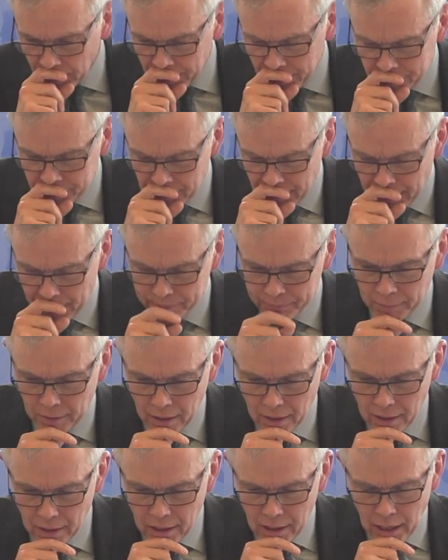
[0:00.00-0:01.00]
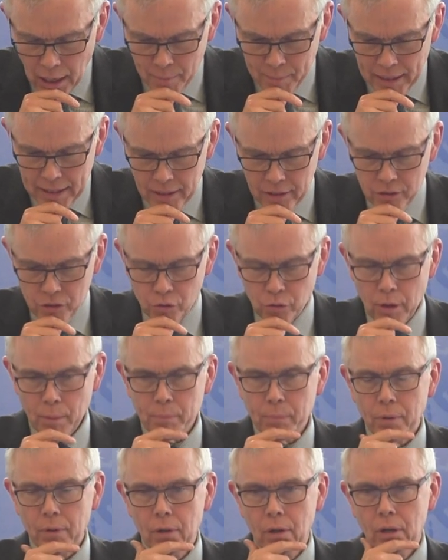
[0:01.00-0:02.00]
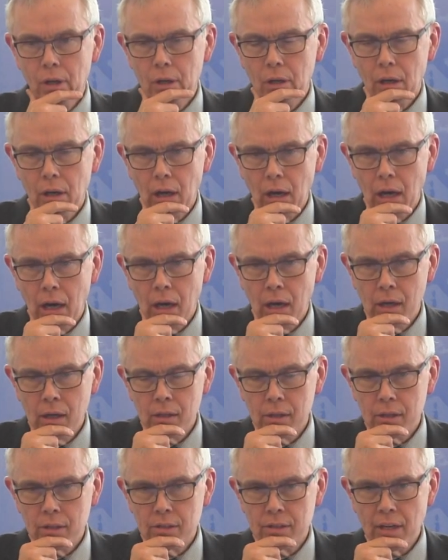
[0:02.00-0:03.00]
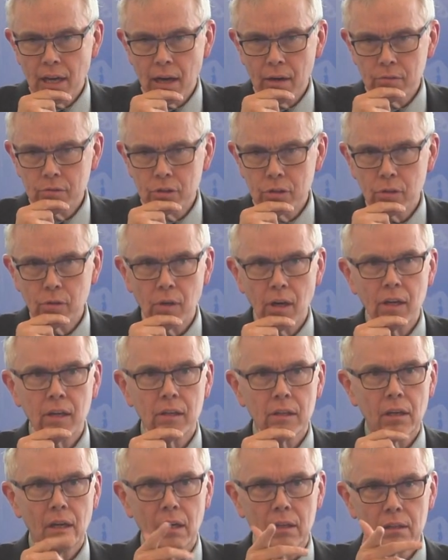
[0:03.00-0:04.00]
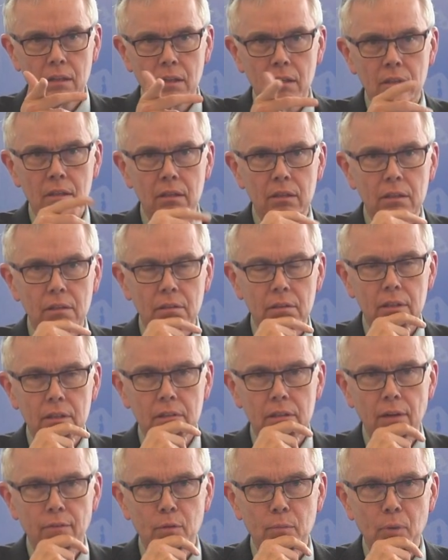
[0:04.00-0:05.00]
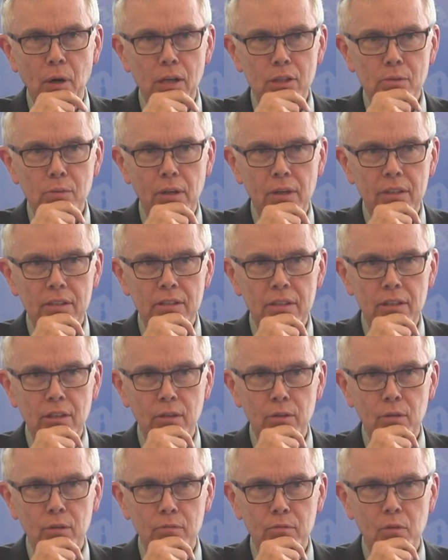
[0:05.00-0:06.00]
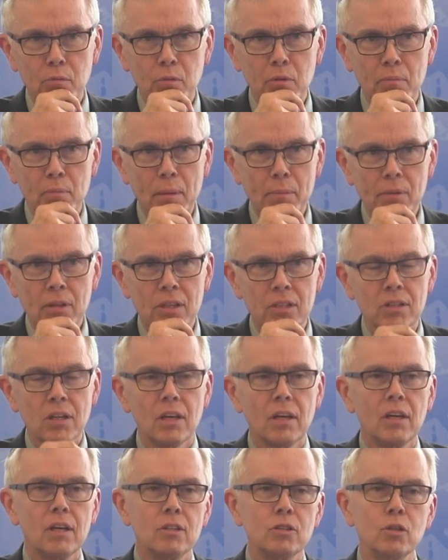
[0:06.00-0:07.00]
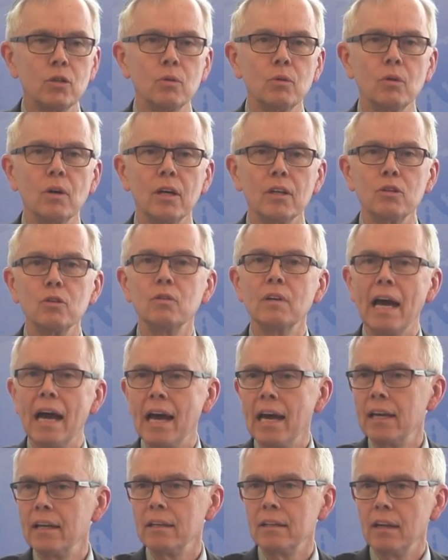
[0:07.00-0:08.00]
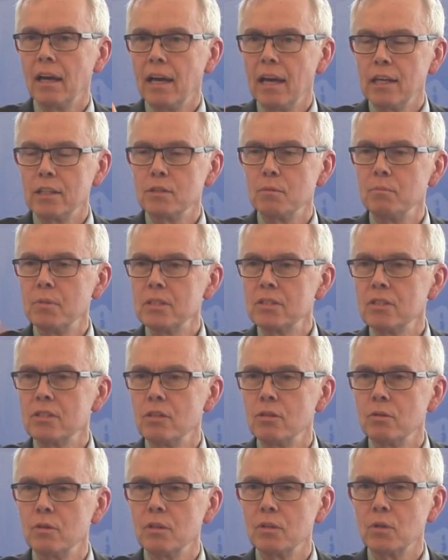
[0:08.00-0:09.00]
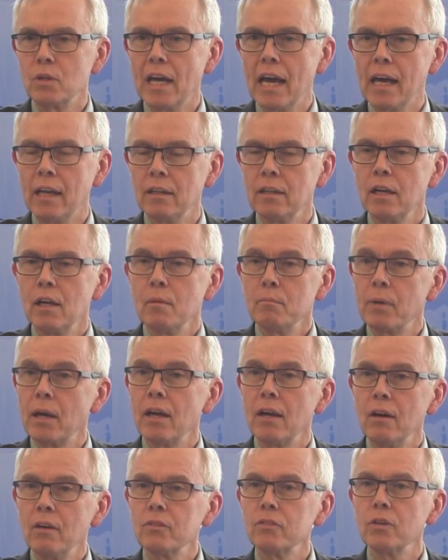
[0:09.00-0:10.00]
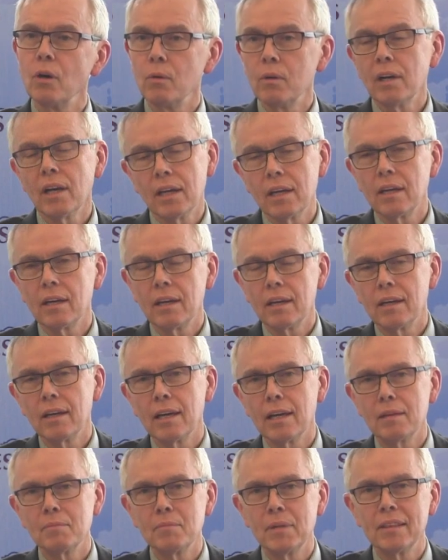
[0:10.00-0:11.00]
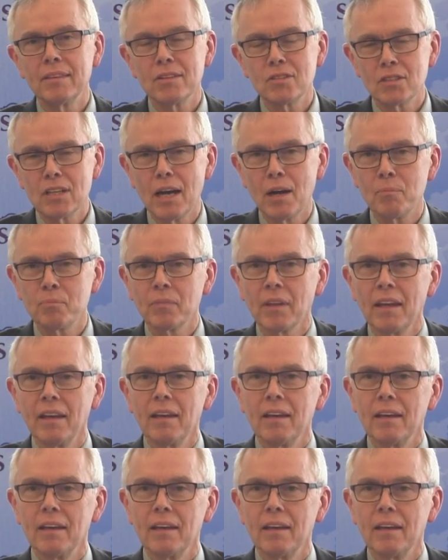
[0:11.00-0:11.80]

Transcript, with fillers: is um, I made a trip uh, down to, and uh, David Bostwick is here, will remember this, to Yunnan, and I had some business to do in Yunnan, but I also, and I, I admit this now,